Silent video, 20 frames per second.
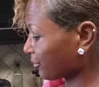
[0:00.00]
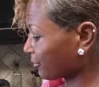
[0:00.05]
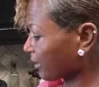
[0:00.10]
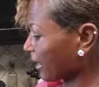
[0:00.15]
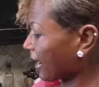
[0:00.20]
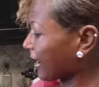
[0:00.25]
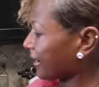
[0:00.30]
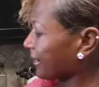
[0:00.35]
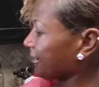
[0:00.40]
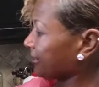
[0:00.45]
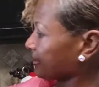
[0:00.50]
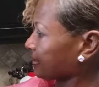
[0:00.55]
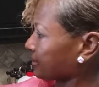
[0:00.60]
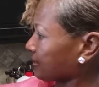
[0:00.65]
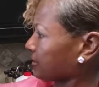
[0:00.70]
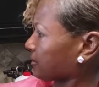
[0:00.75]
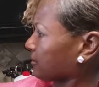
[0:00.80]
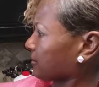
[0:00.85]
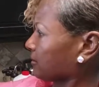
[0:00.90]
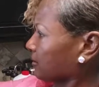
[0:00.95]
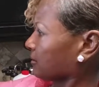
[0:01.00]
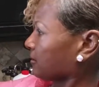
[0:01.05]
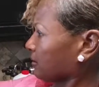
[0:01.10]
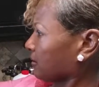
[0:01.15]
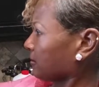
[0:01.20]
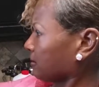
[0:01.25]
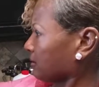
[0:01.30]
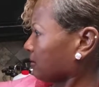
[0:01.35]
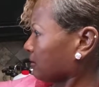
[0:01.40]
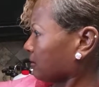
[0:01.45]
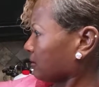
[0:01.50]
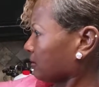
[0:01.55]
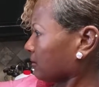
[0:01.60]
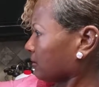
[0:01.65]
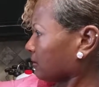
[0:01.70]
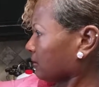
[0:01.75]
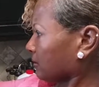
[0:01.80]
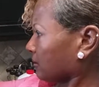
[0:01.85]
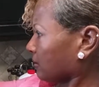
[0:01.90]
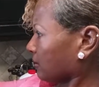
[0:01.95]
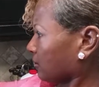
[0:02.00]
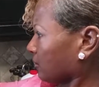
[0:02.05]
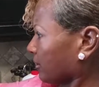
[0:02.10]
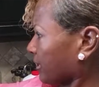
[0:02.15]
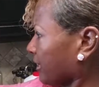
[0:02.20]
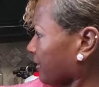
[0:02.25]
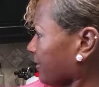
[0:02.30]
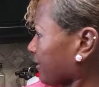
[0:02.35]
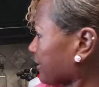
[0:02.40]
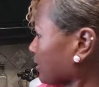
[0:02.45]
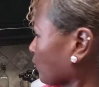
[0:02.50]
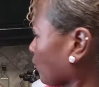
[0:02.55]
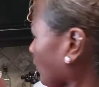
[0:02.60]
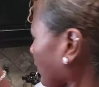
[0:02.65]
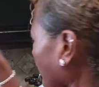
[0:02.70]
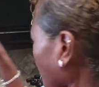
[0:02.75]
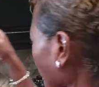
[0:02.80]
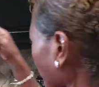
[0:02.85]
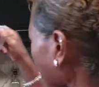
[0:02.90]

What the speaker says: you guys. Okay, that's 1